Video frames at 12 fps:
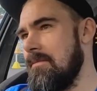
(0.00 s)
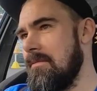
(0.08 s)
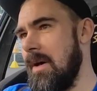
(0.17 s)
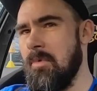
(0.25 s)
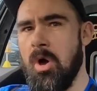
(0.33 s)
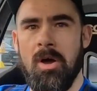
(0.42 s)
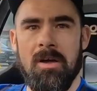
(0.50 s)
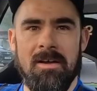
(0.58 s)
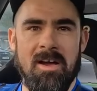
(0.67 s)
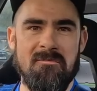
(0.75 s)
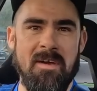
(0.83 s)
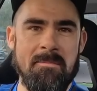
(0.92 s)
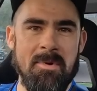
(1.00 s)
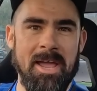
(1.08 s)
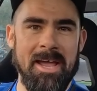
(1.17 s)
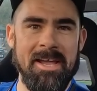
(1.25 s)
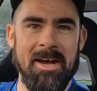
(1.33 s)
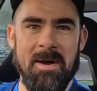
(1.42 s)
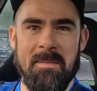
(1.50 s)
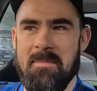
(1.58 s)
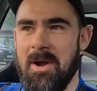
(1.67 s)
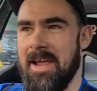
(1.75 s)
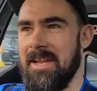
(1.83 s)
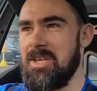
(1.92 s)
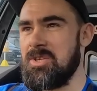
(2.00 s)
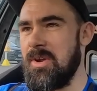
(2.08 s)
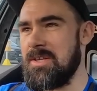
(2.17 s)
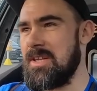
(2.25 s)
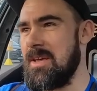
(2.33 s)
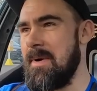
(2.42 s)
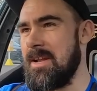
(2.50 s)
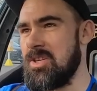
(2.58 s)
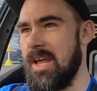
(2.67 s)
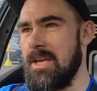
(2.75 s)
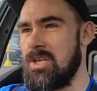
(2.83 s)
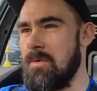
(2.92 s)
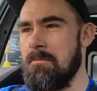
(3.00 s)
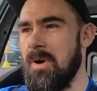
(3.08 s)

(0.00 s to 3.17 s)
I'm not a fabricator by any stretch of the imagination,